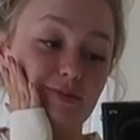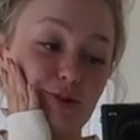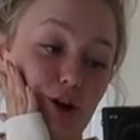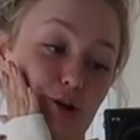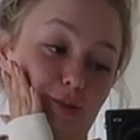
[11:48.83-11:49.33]

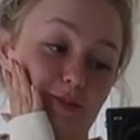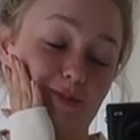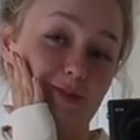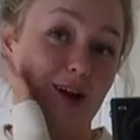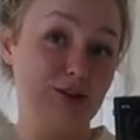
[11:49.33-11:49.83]
No,
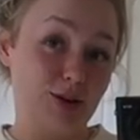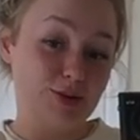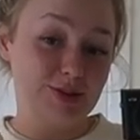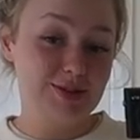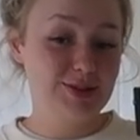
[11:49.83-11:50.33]
I
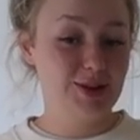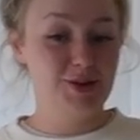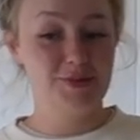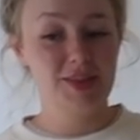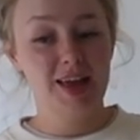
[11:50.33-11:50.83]
don't. So